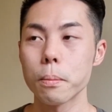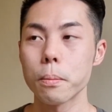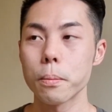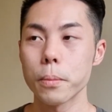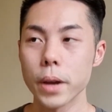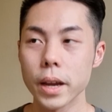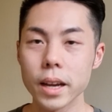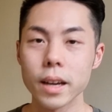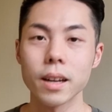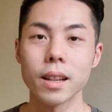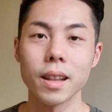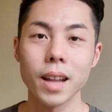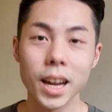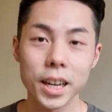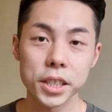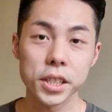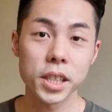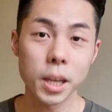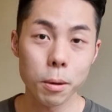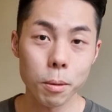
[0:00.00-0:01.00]
pay a
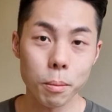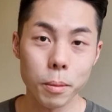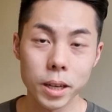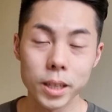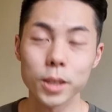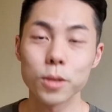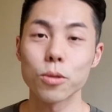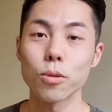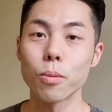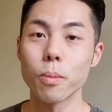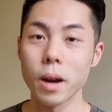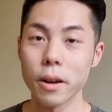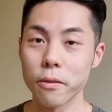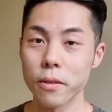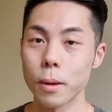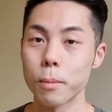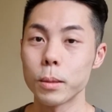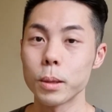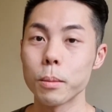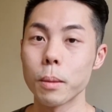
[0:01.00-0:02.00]
large sum of money to my
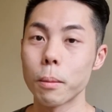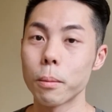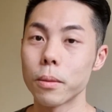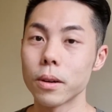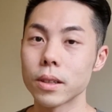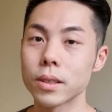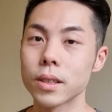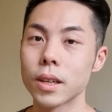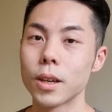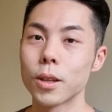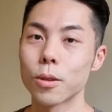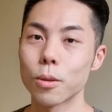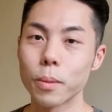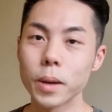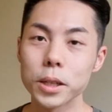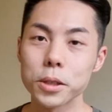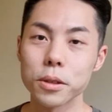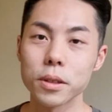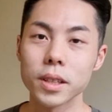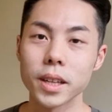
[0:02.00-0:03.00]
family members to
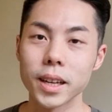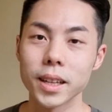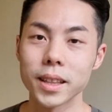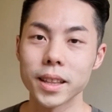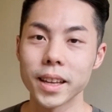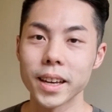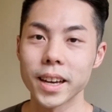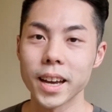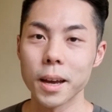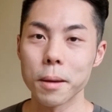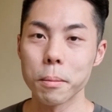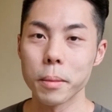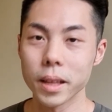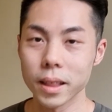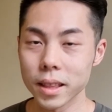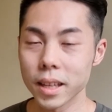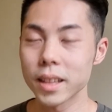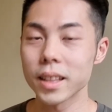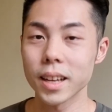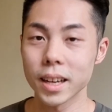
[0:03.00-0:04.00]
make sure that they can
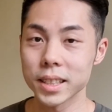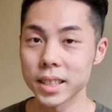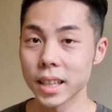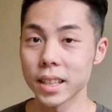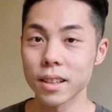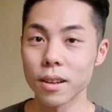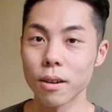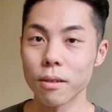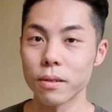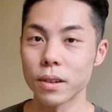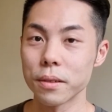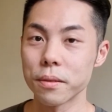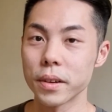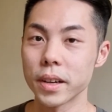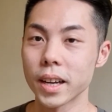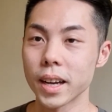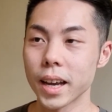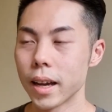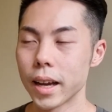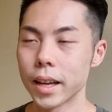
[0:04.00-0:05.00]
maintain their standard of
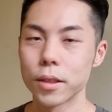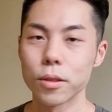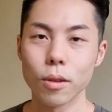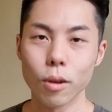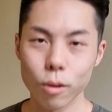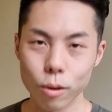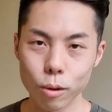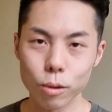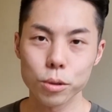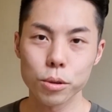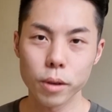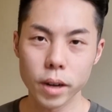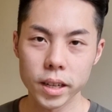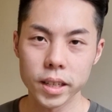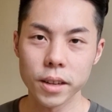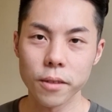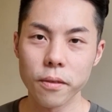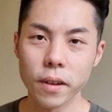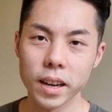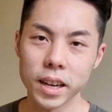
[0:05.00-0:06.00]
living and not go through
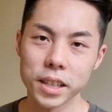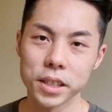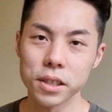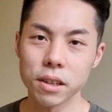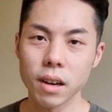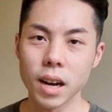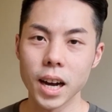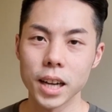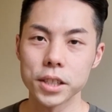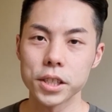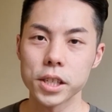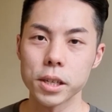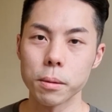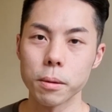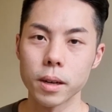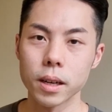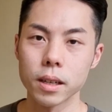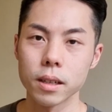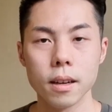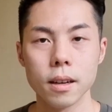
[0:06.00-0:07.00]
any financial
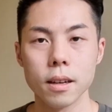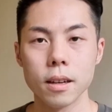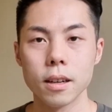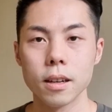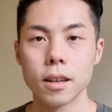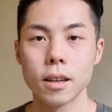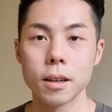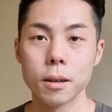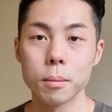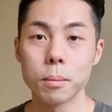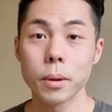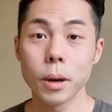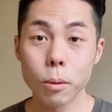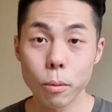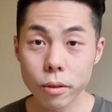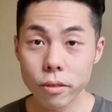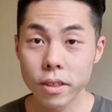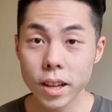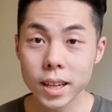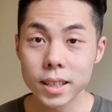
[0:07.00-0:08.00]
hardship.
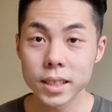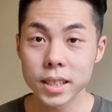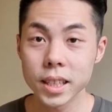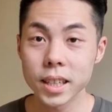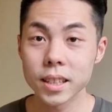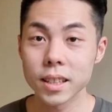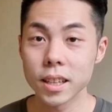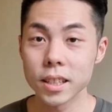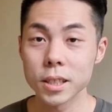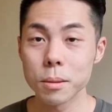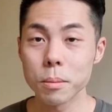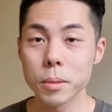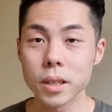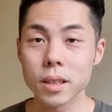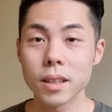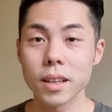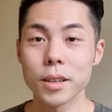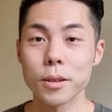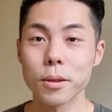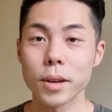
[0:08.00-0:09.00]
But with that said, does it
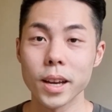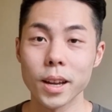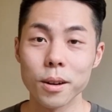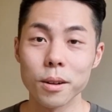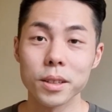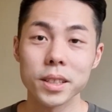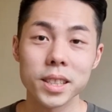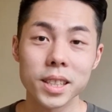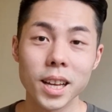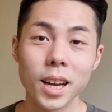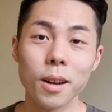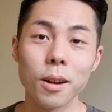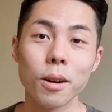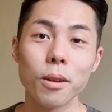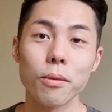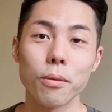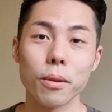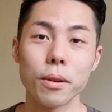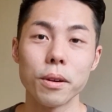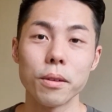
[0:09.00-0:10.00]
mean that you cannot start
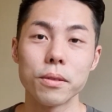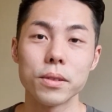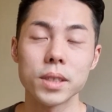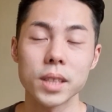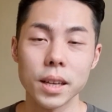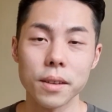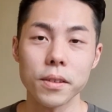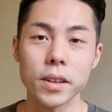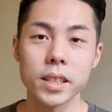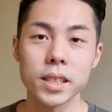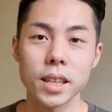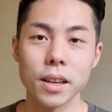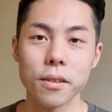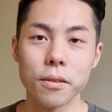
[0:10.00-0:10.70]
off with savings and